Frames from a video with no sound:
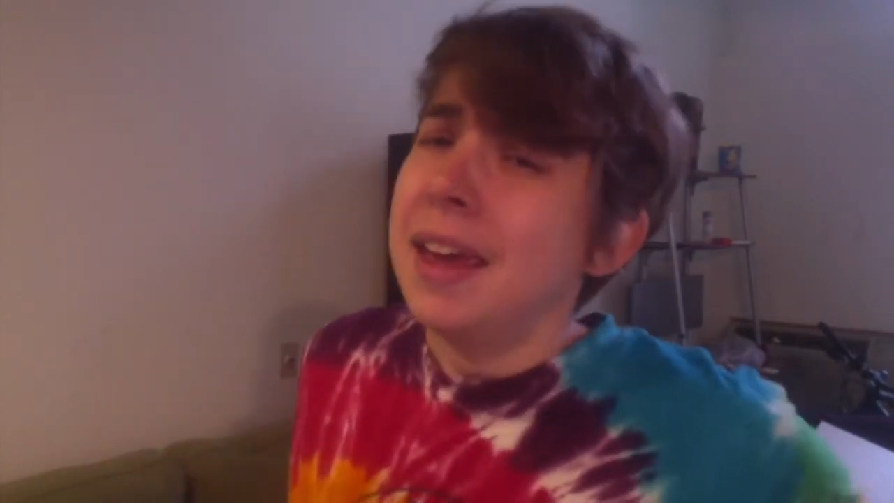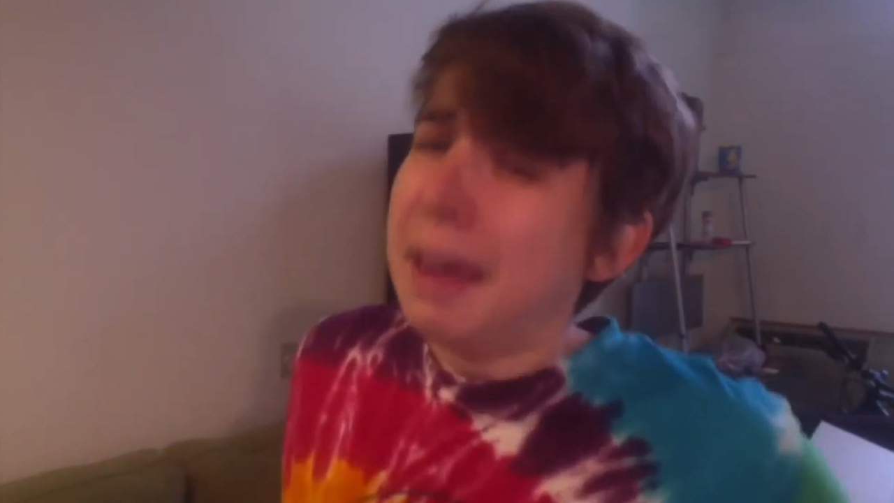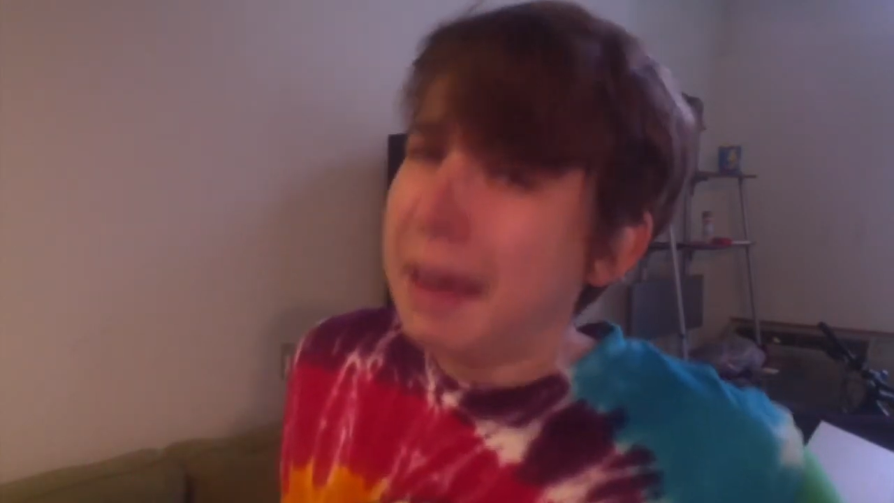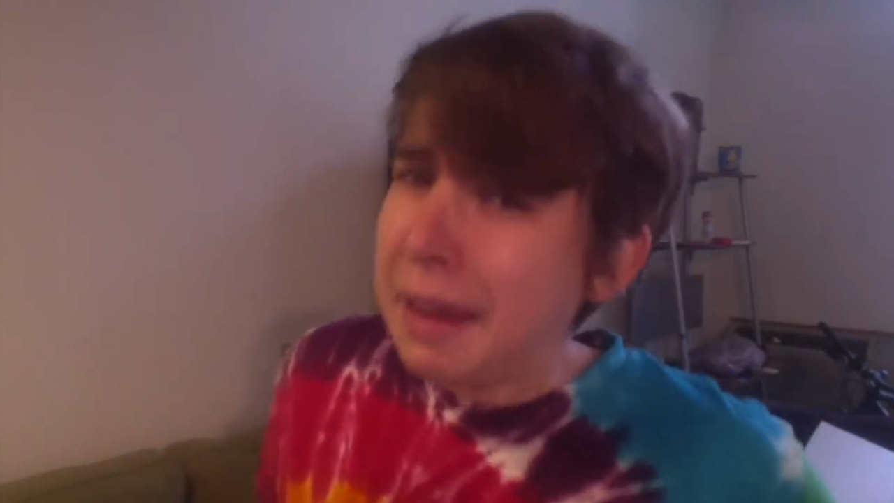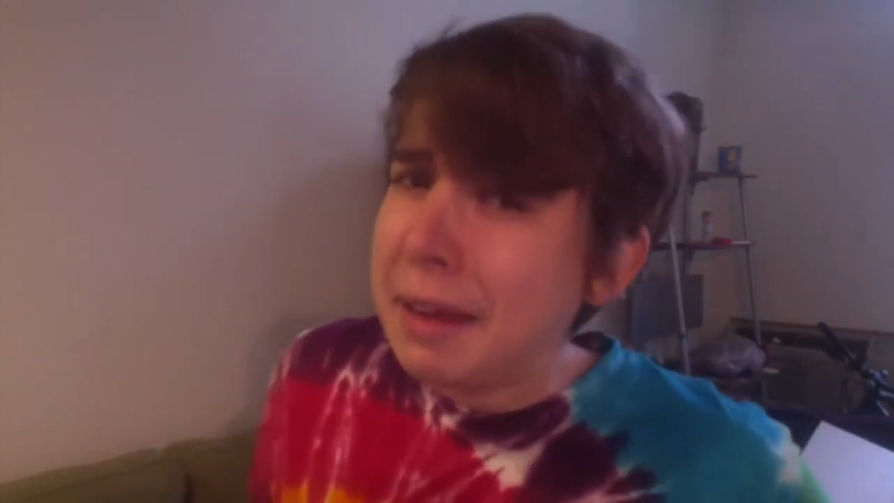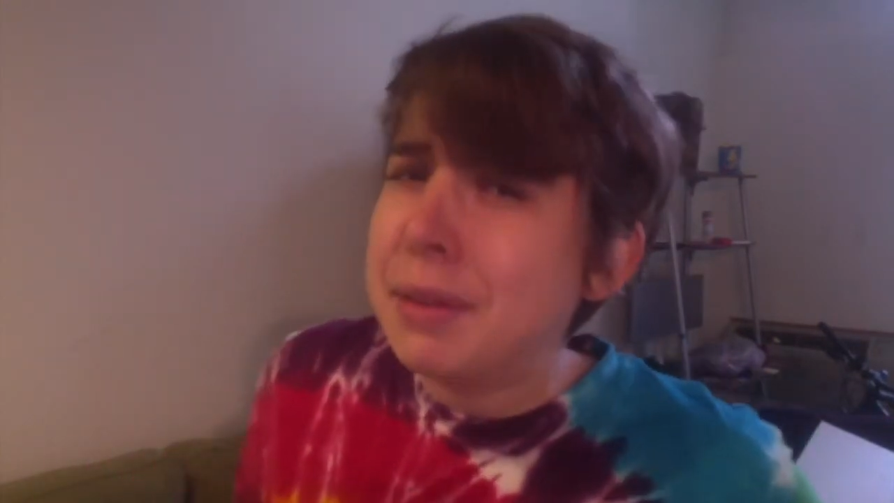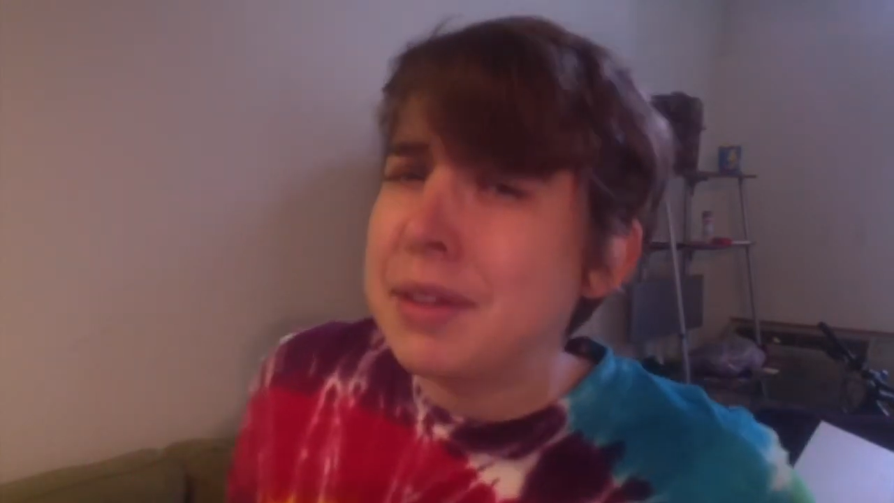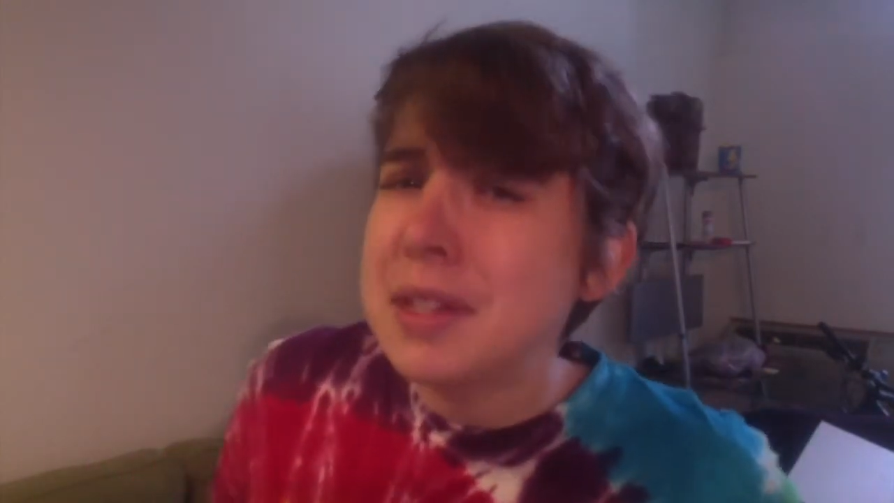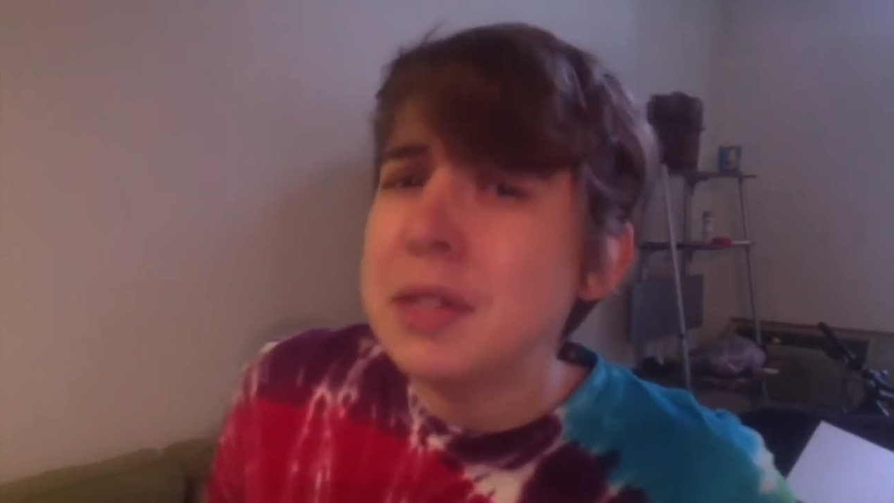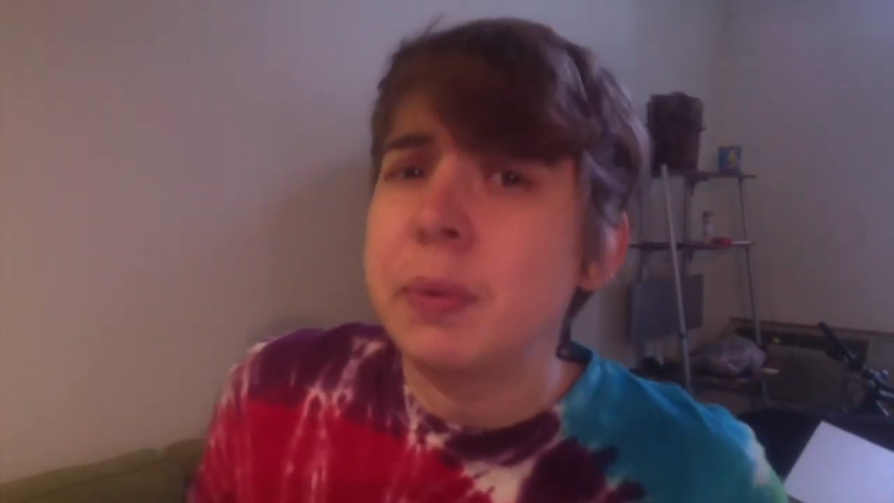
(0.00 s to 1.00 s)
"Hey,
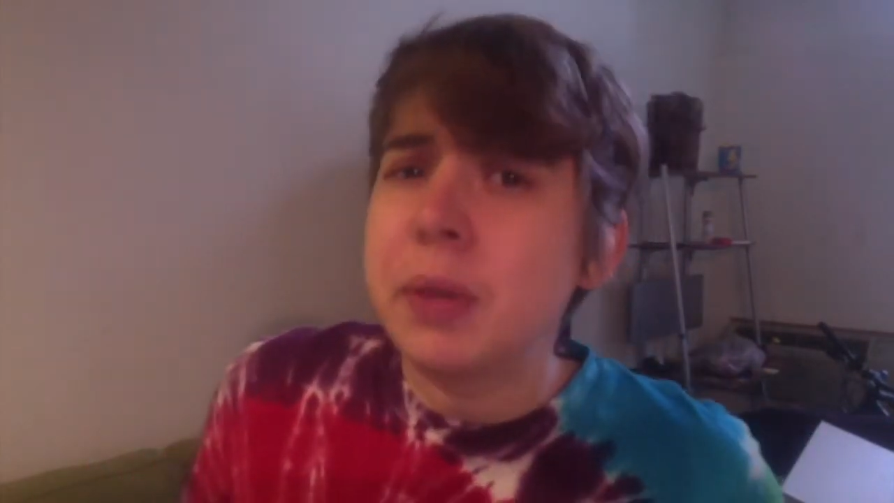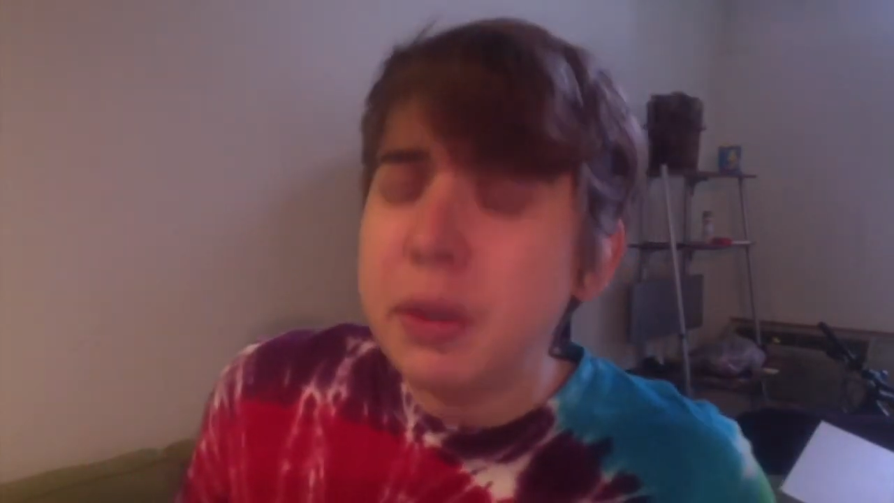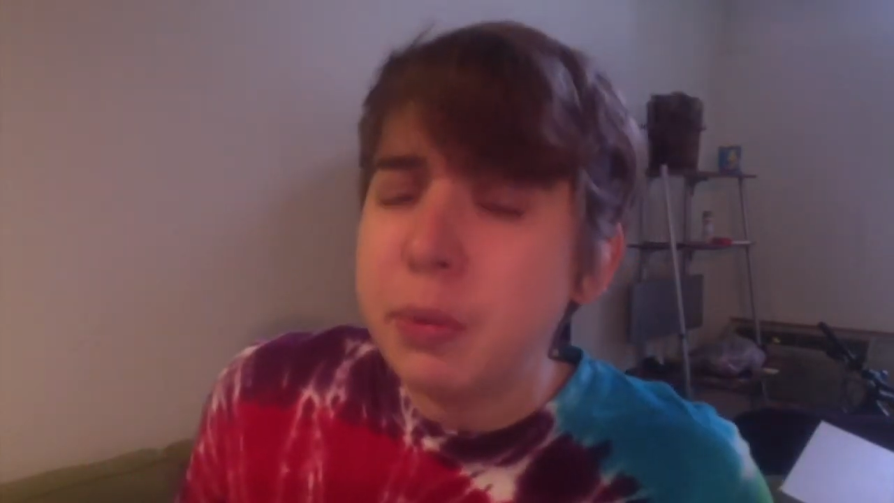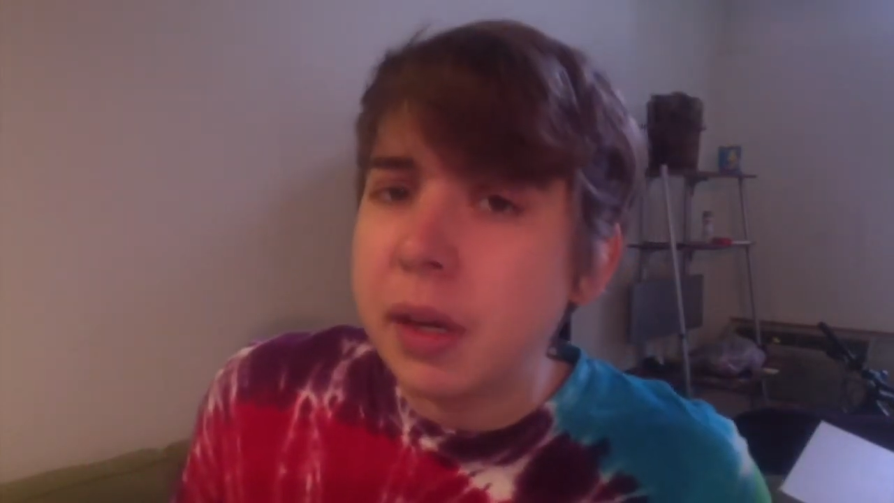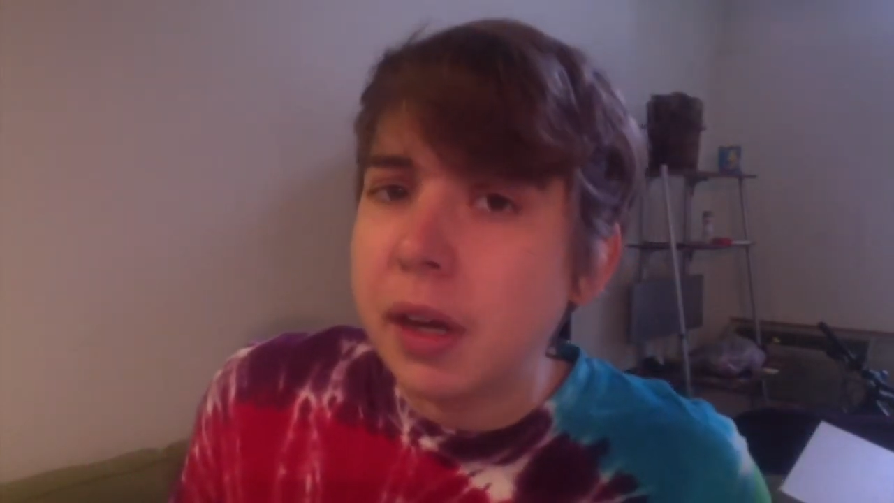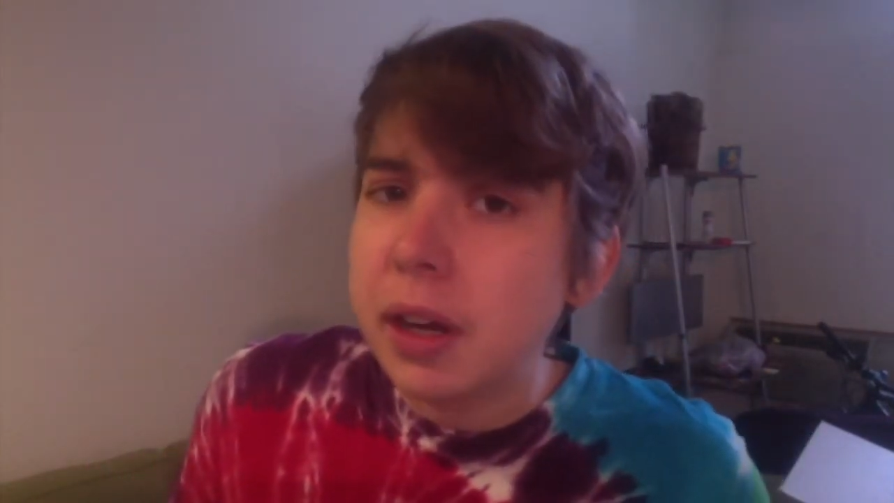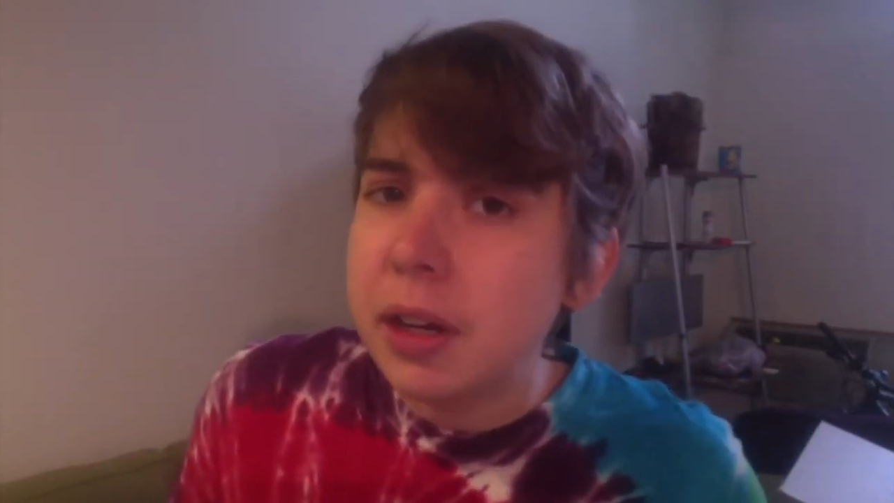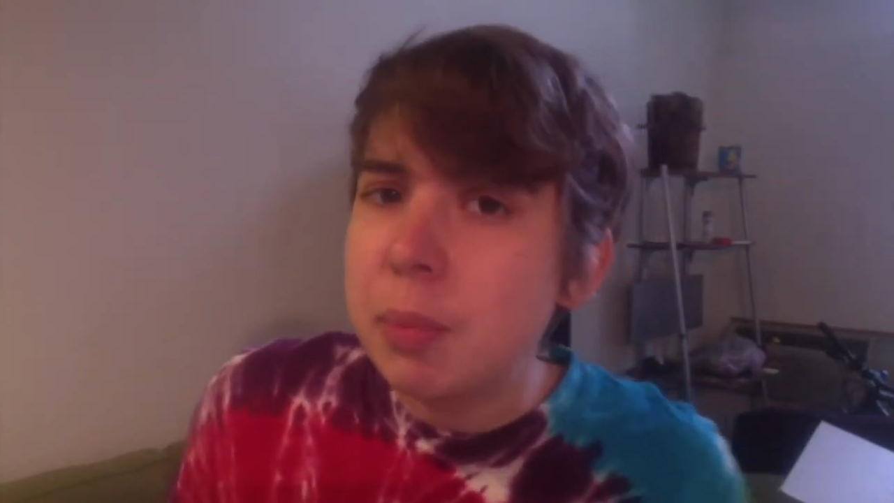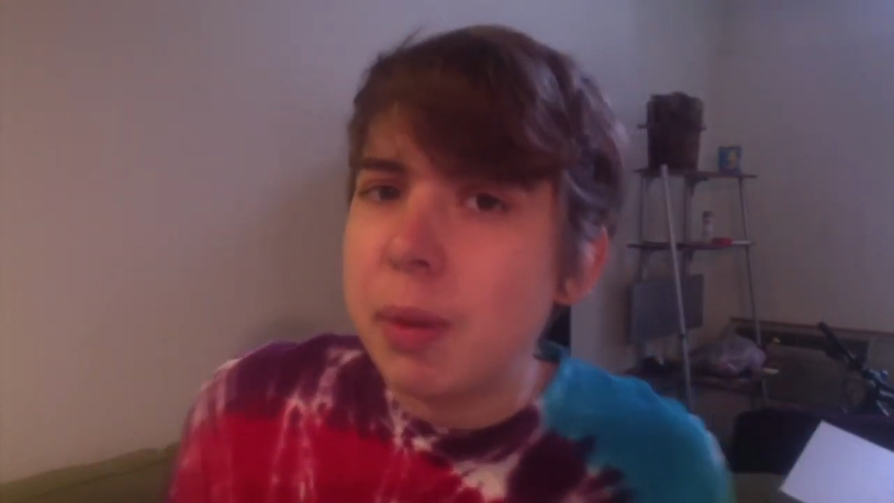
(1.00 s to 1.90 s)
this is really weird,